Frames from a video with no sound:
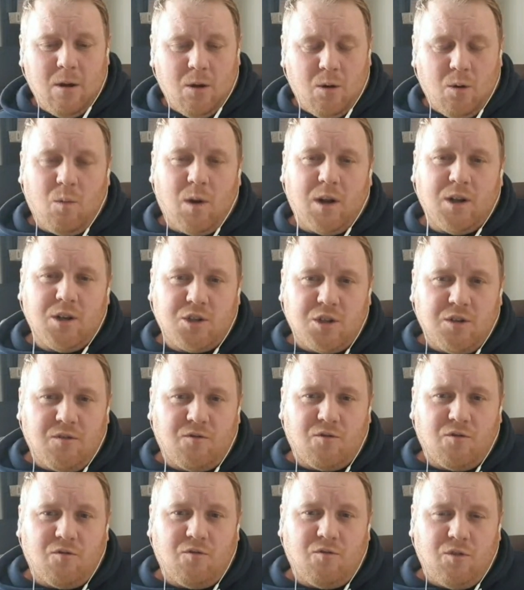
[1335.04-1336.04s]
once
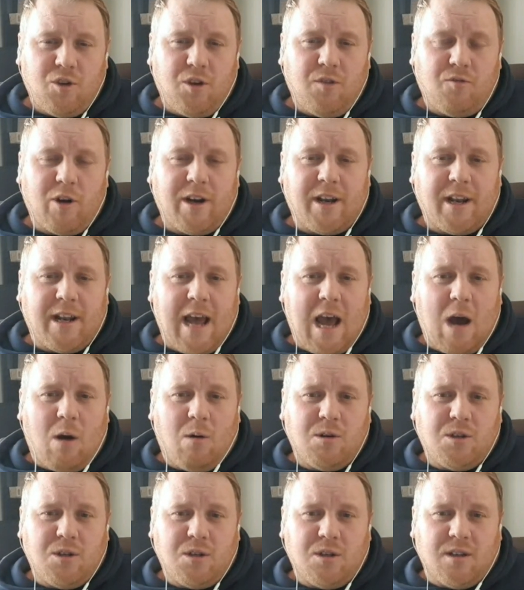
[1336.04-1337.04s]
you've ridden
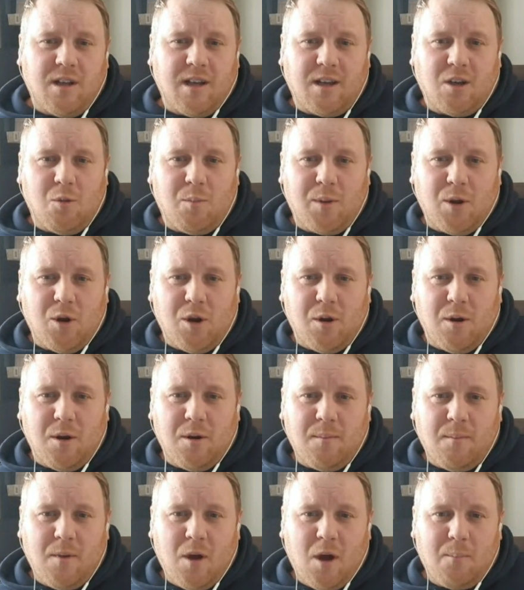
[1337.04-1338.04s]
out, do you think you'll be on a
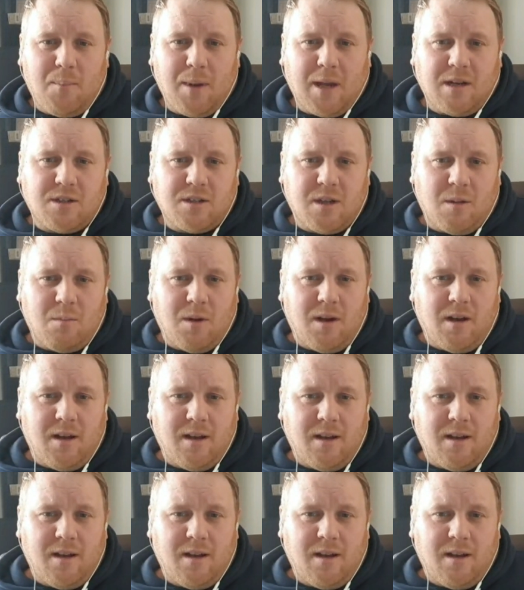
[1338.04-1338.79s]
beach somewhere?